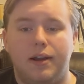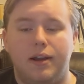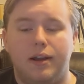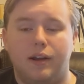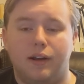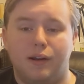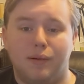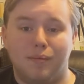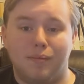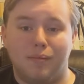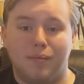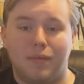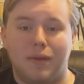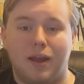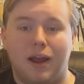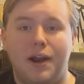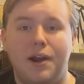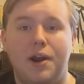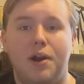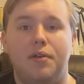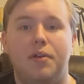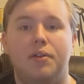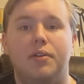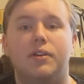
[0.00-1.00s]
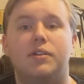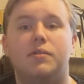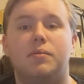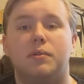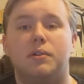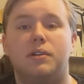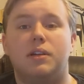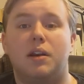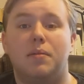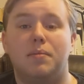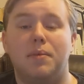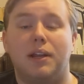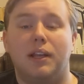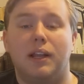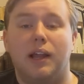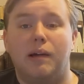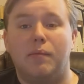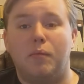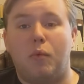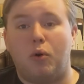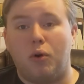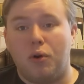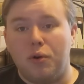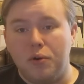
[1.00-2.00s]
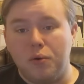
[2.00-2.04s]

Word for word: I know that this one's going to be a lot more